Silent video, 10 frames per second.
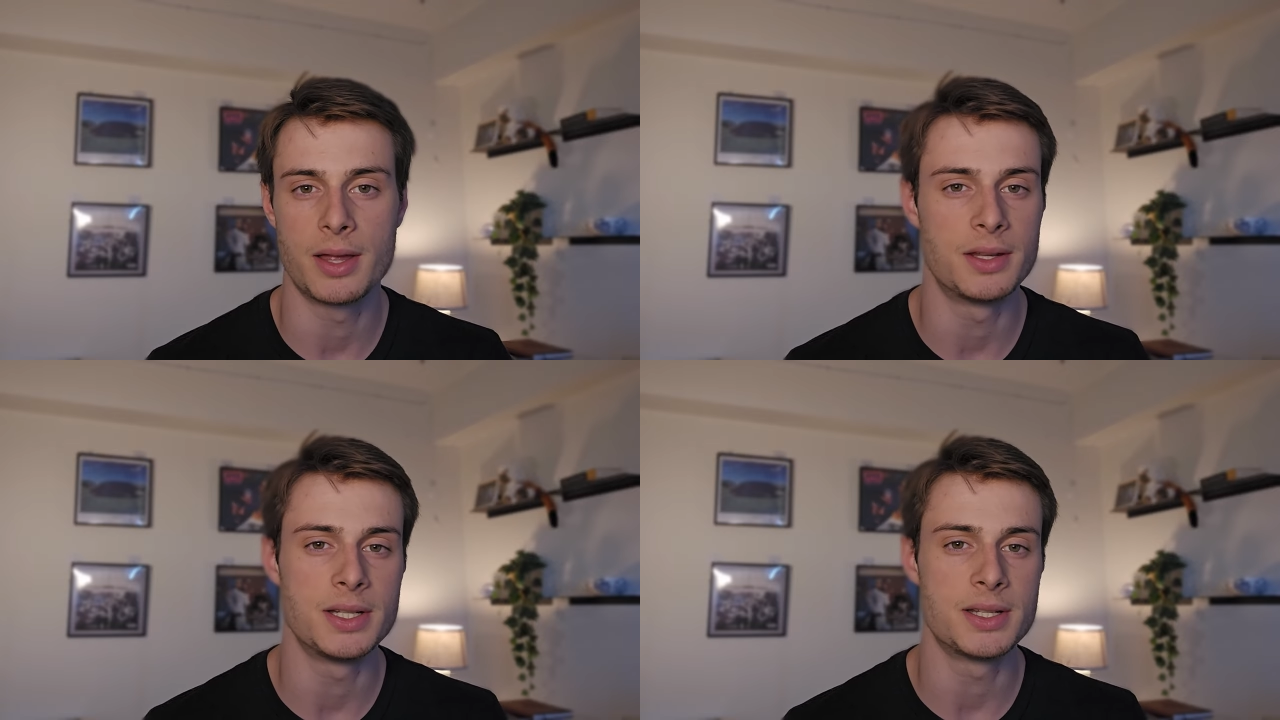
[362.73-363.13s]

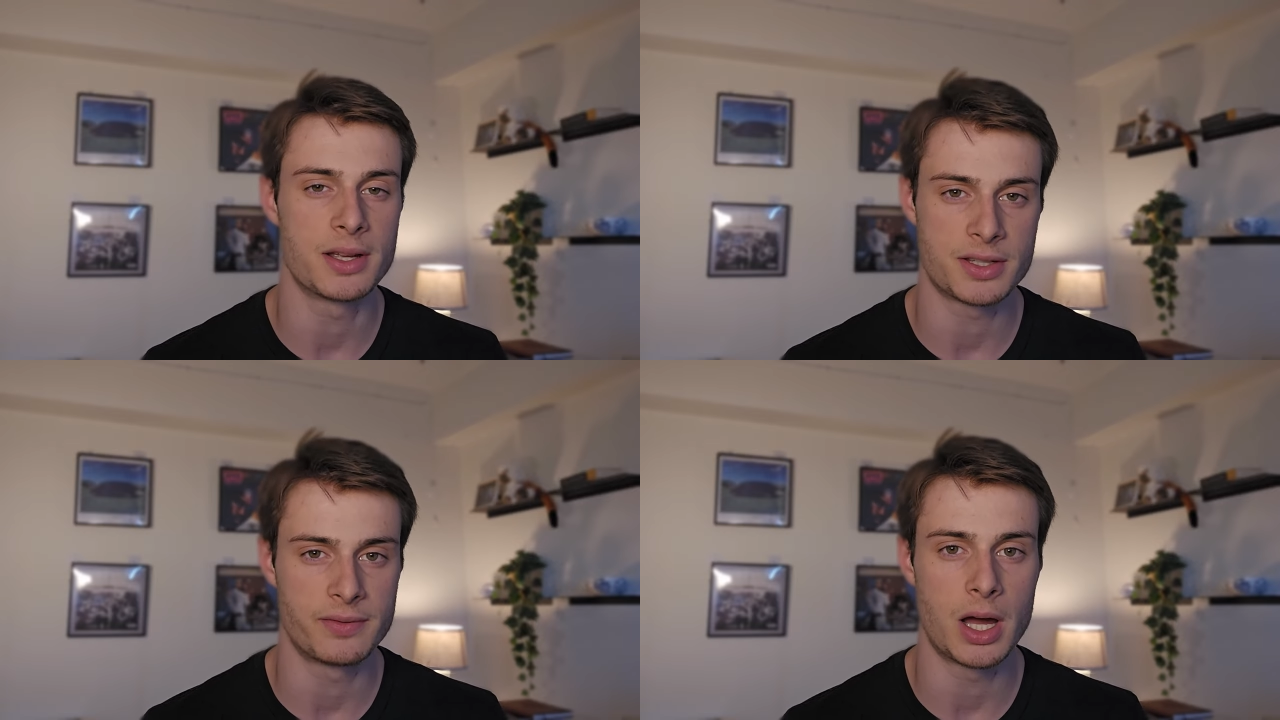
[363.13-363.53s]
and the
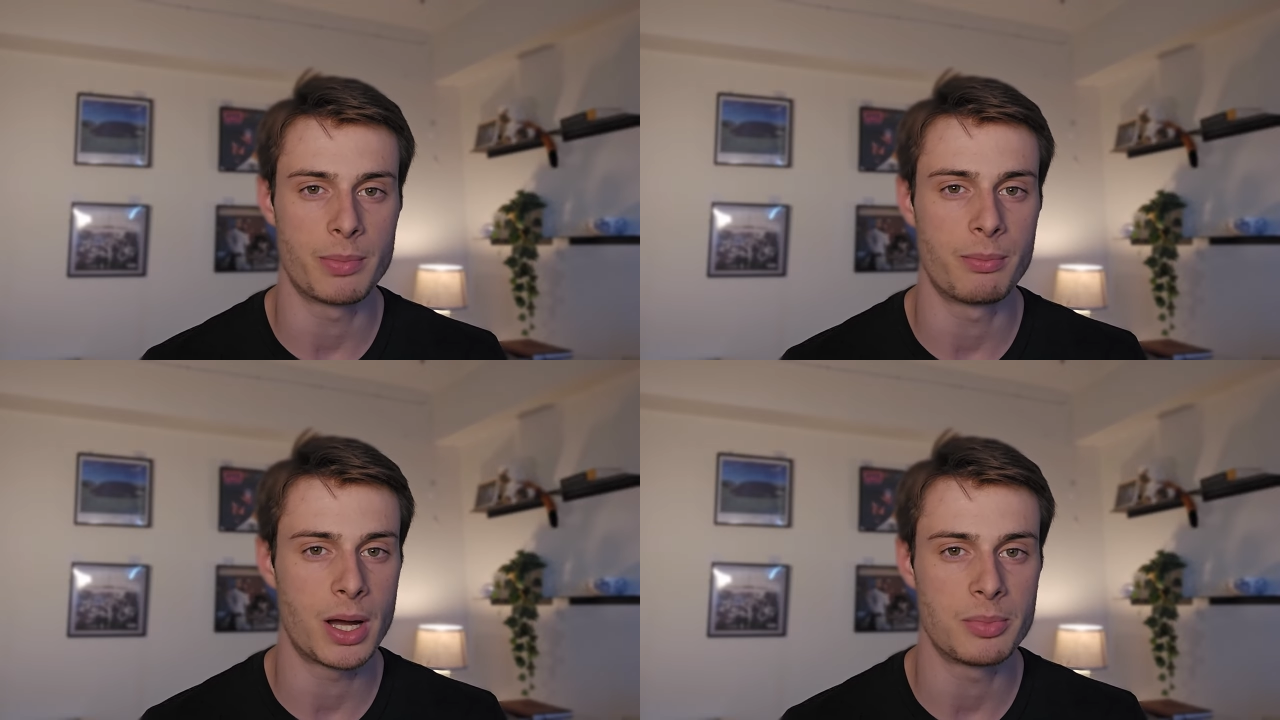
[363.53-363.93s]
details have
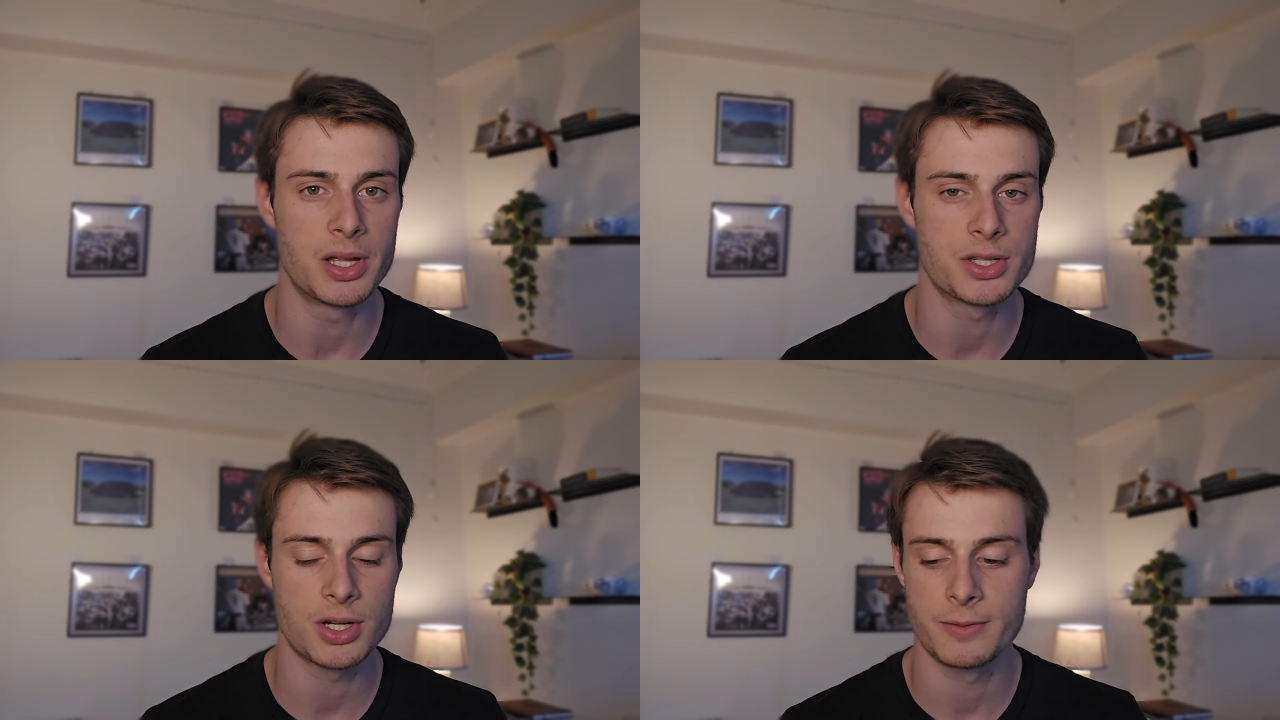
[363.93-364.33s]
not been
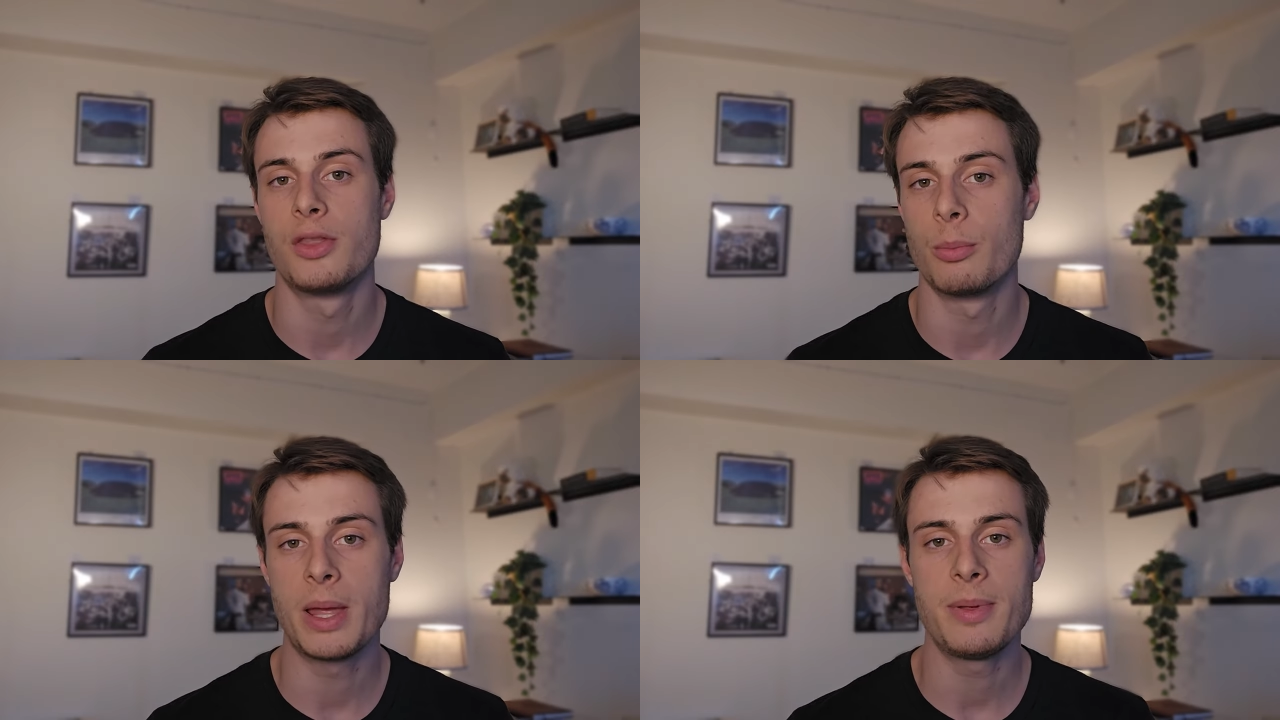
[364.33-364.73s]
published.
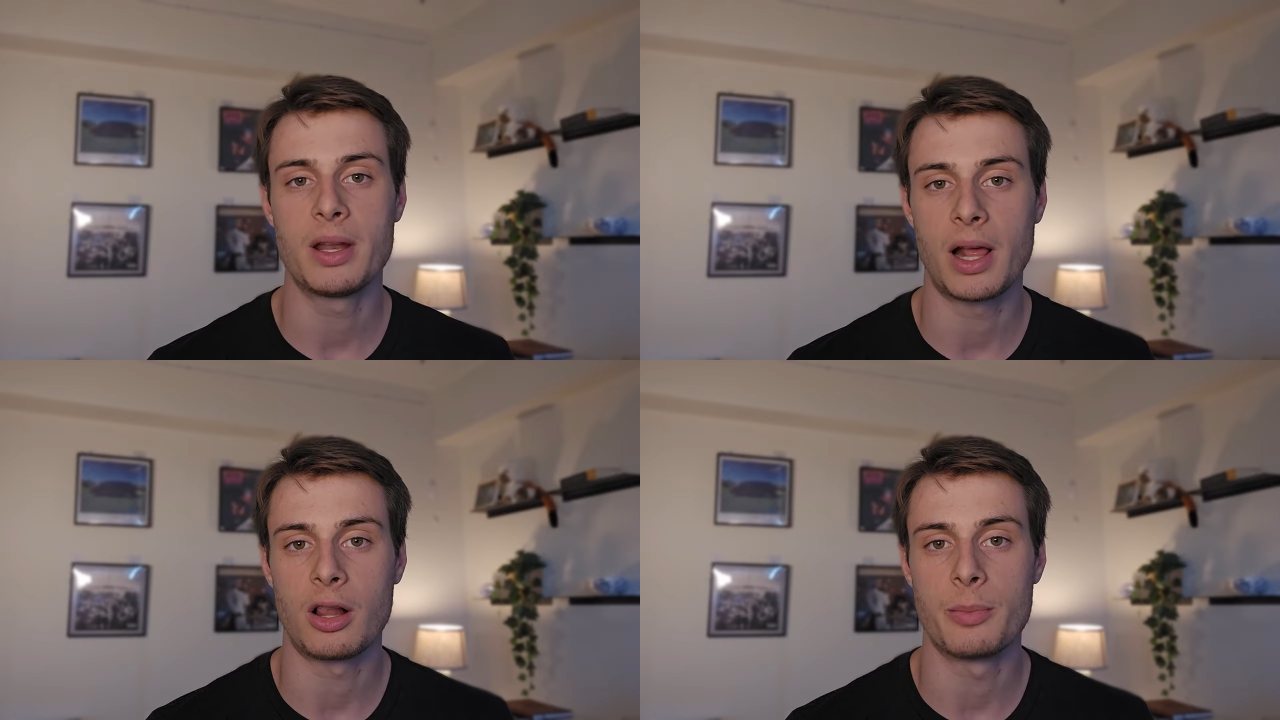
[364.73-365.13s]
There may be
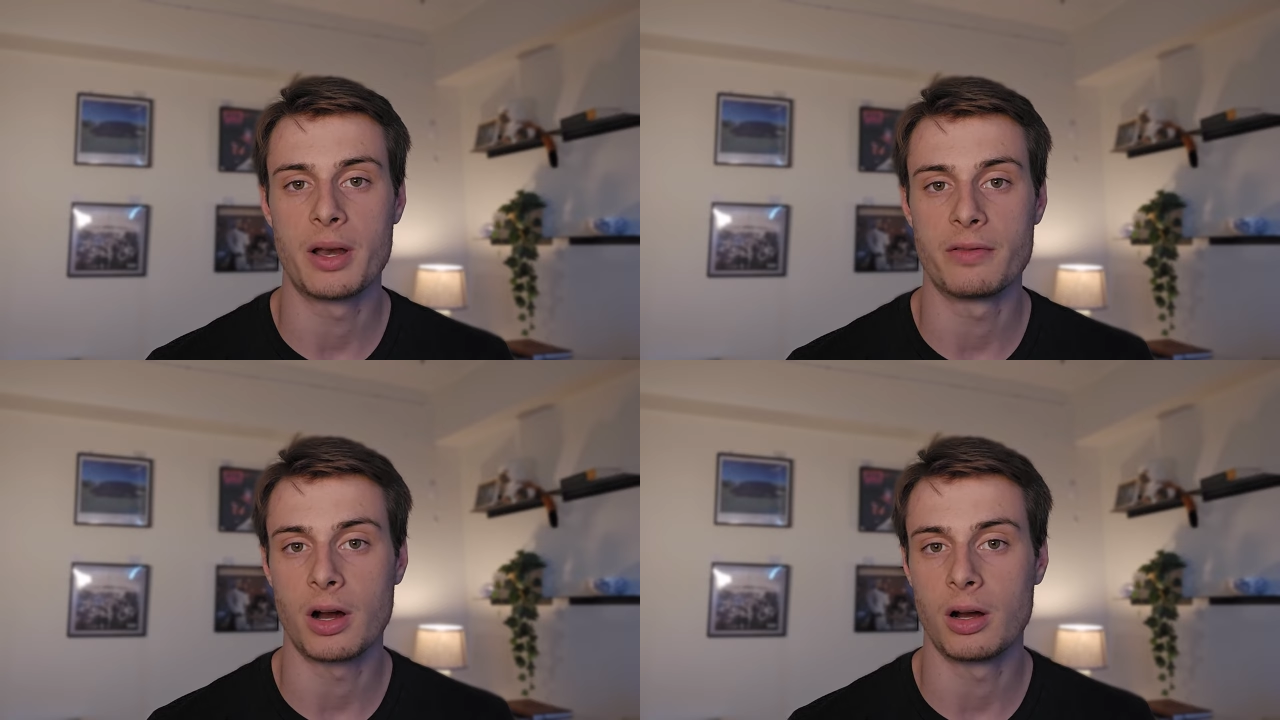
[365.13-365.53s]
an element of